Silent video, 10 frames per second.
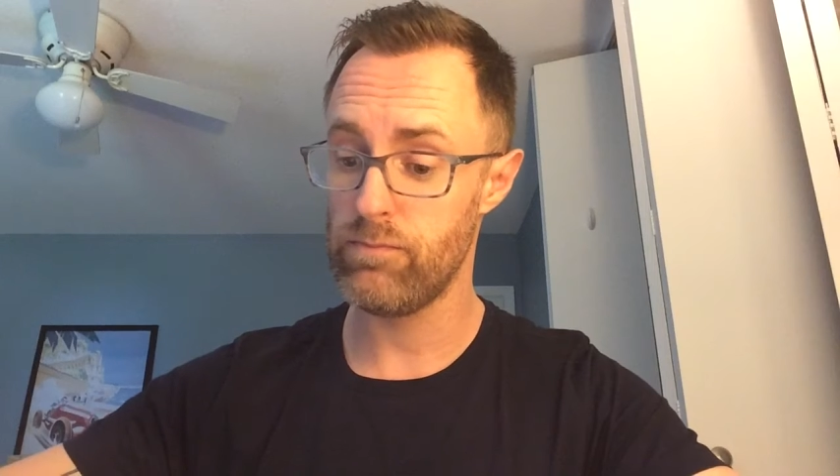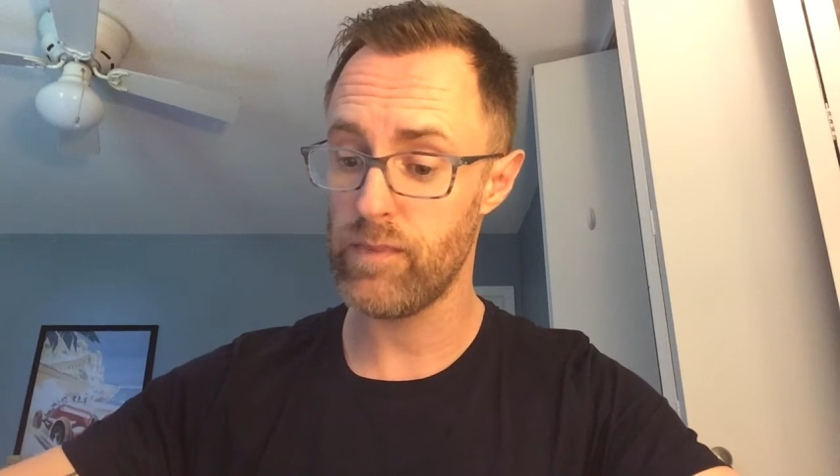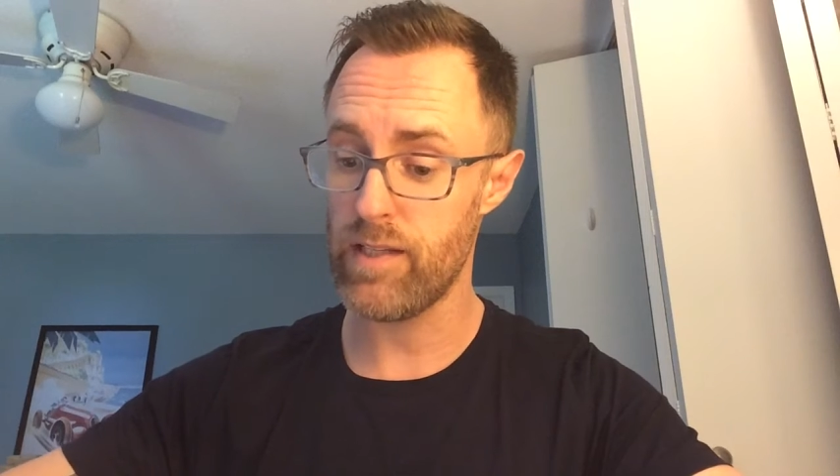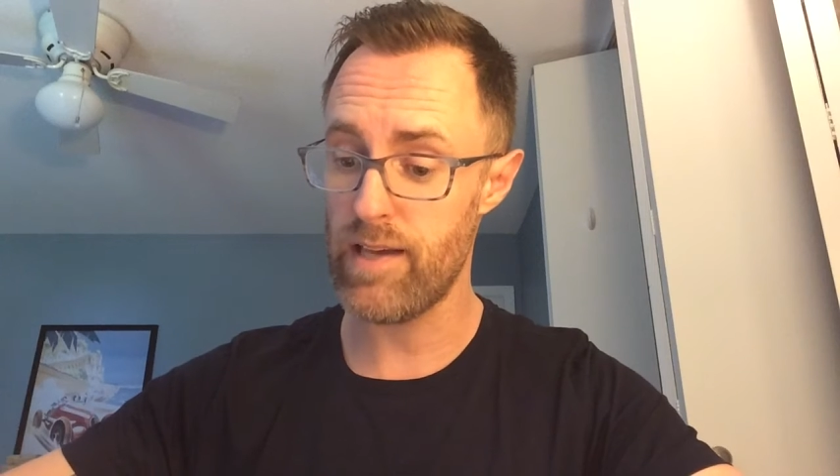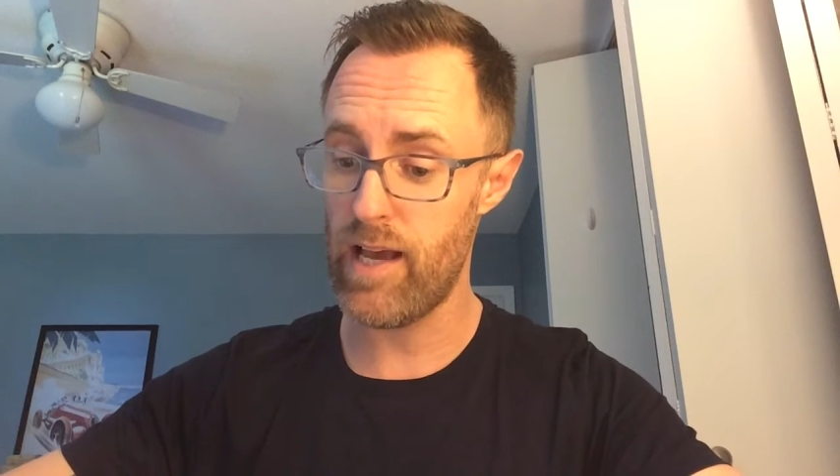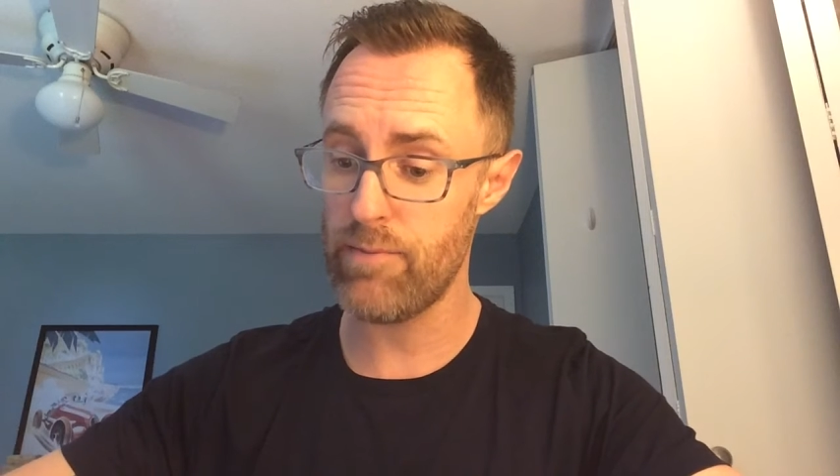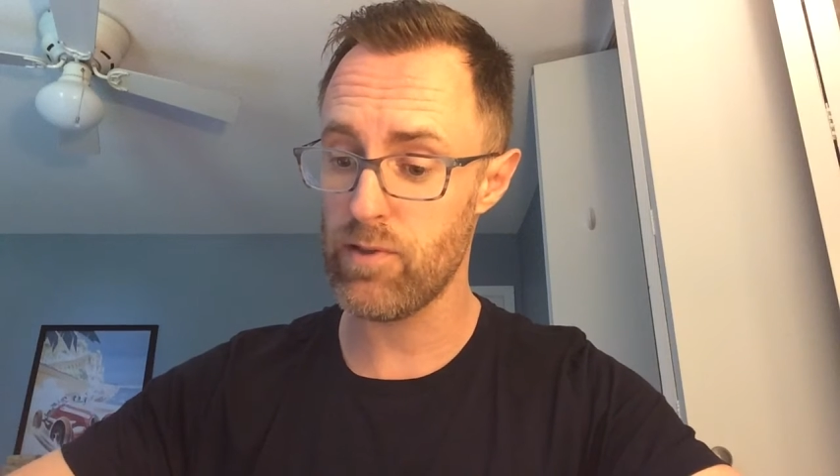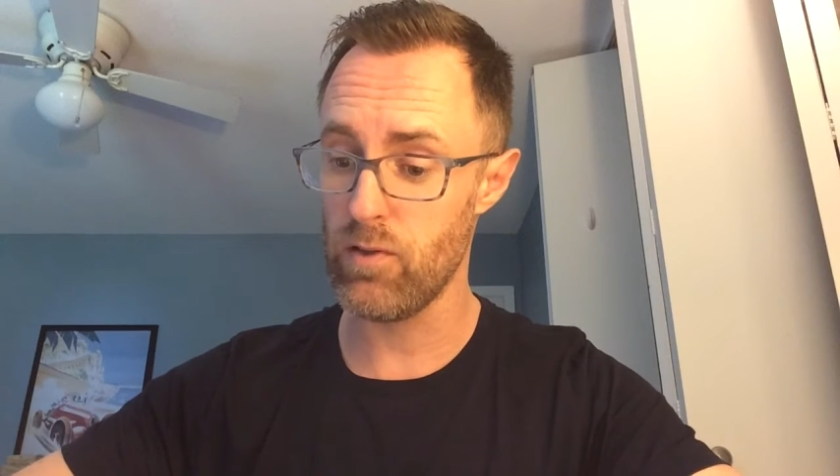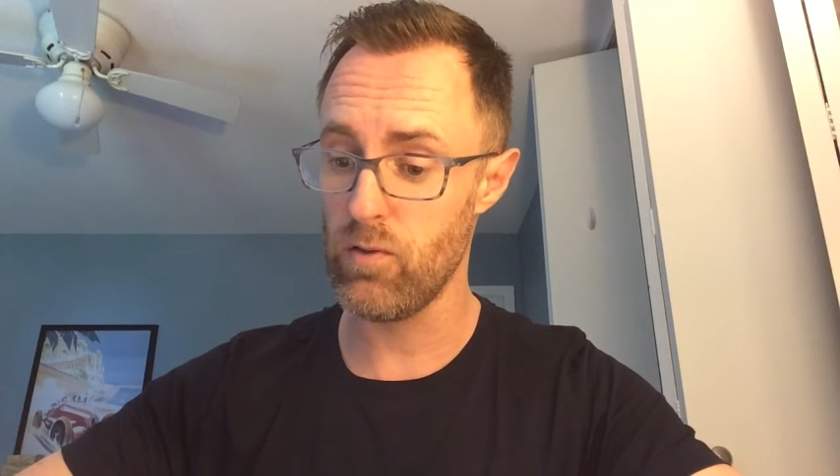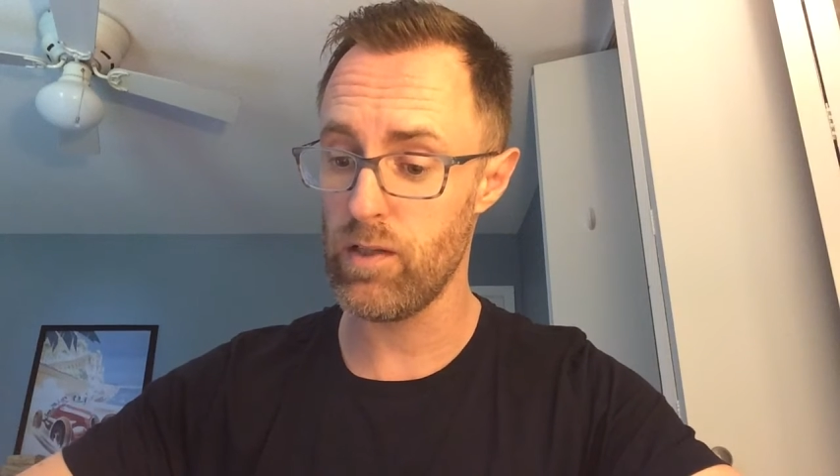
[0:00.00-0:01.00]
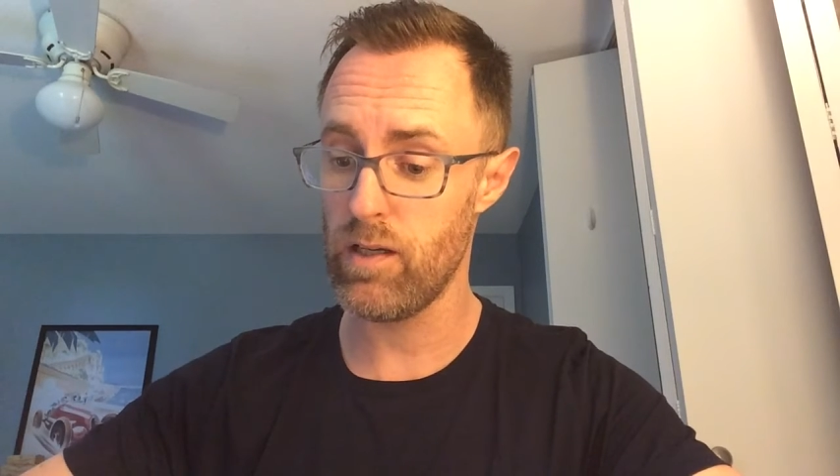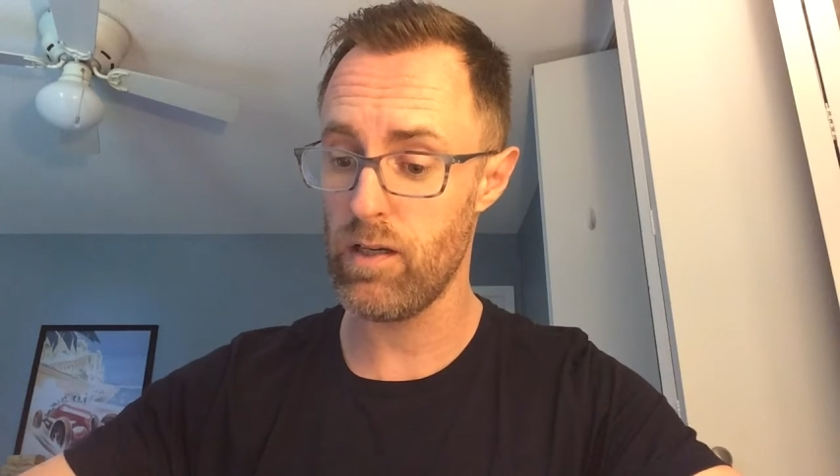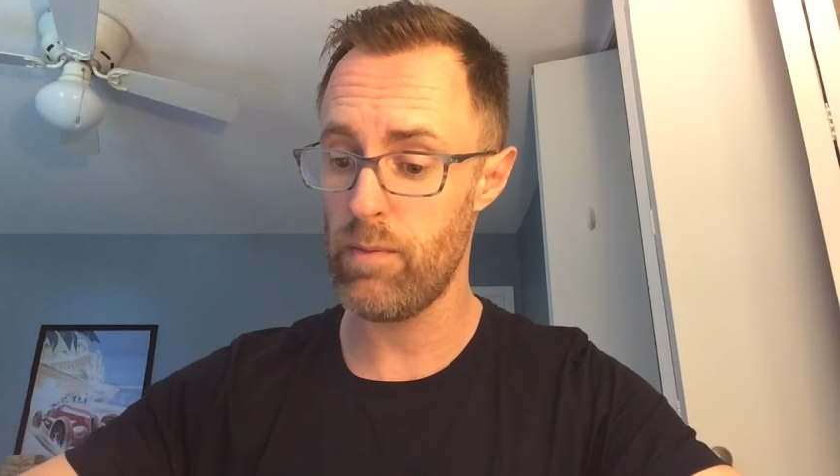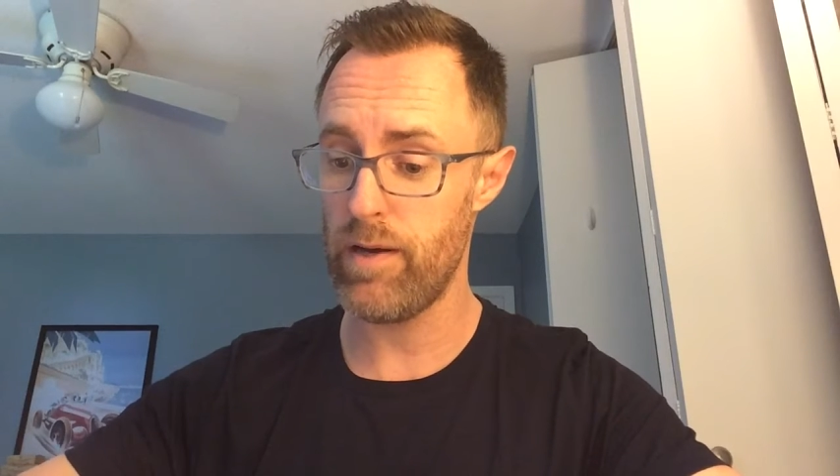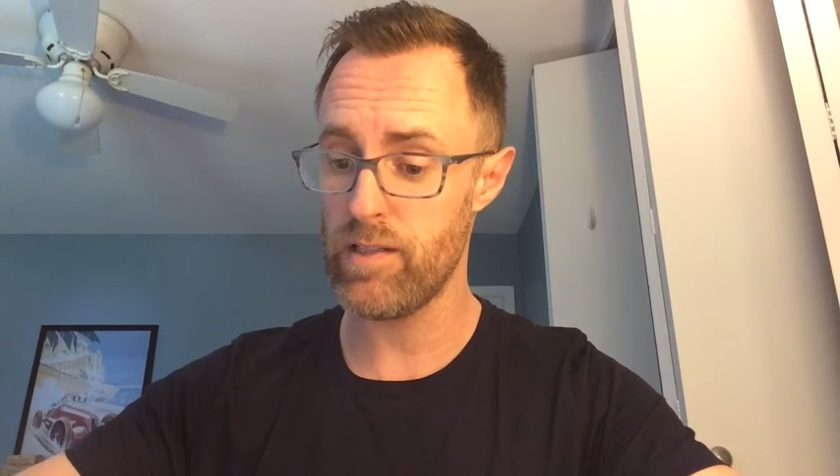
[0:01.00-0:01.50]
That's absolutely
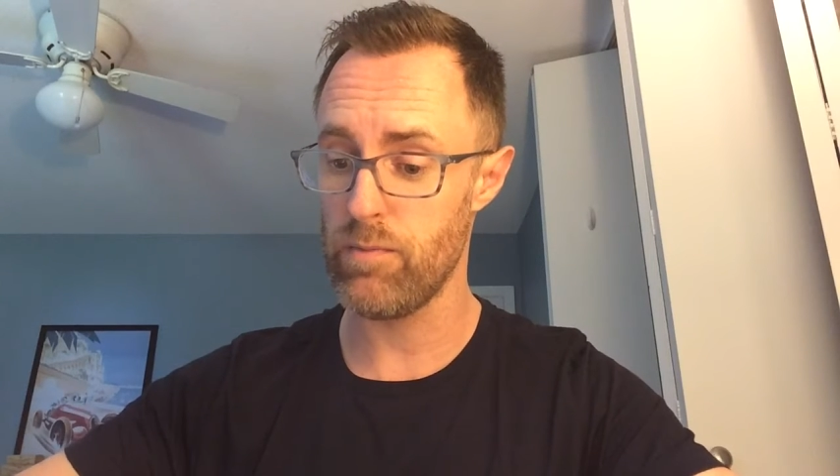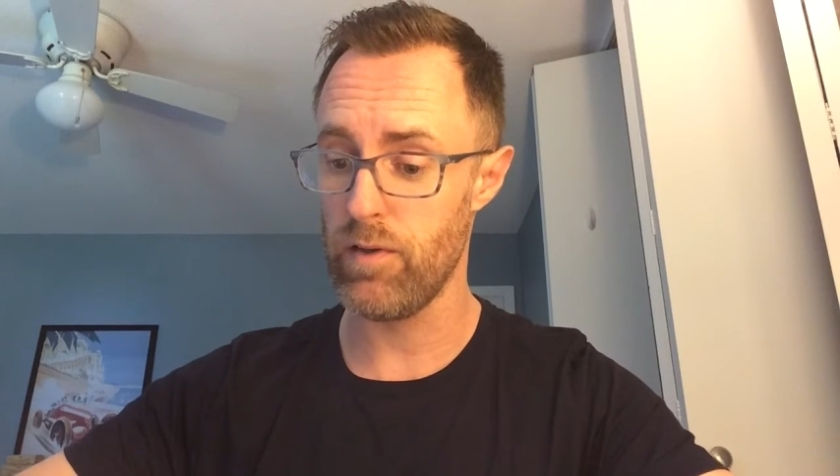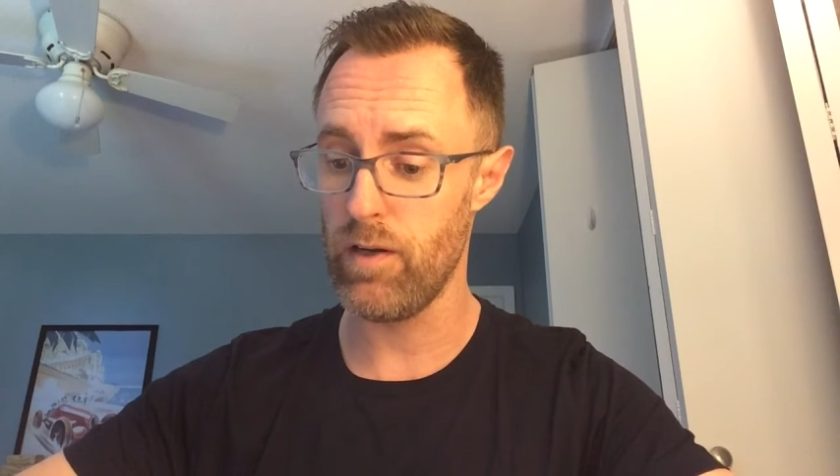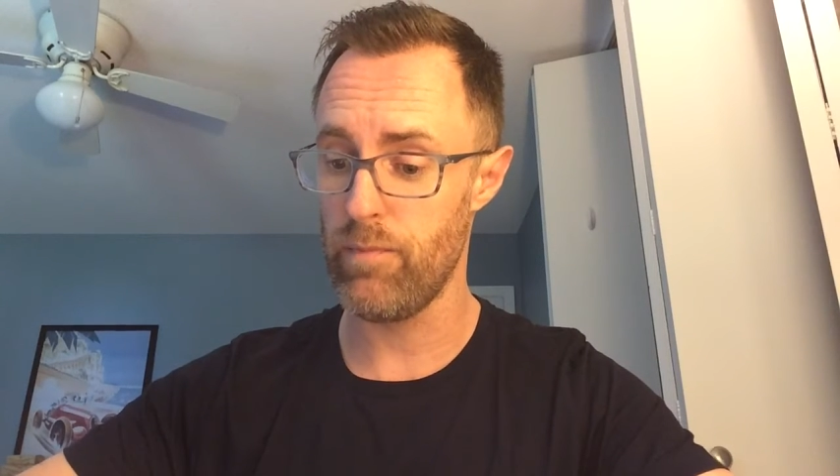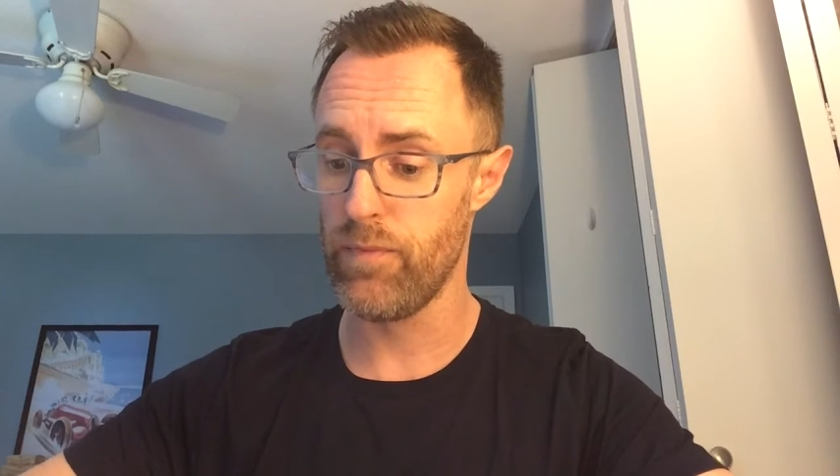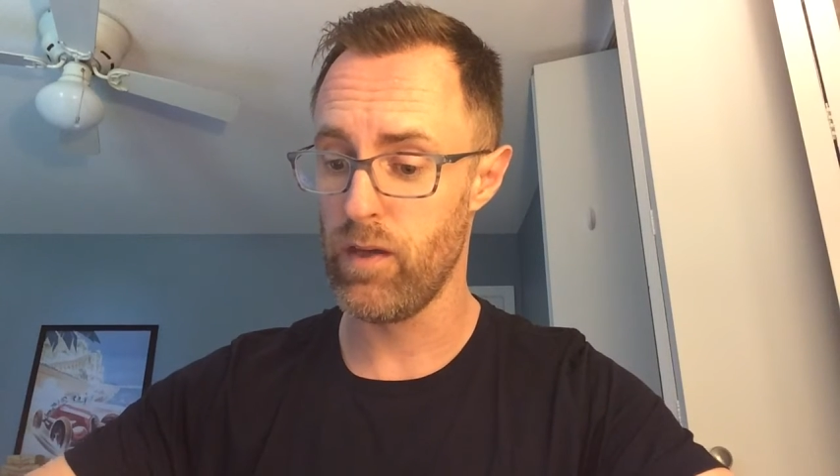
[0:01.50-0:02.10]
a possibility.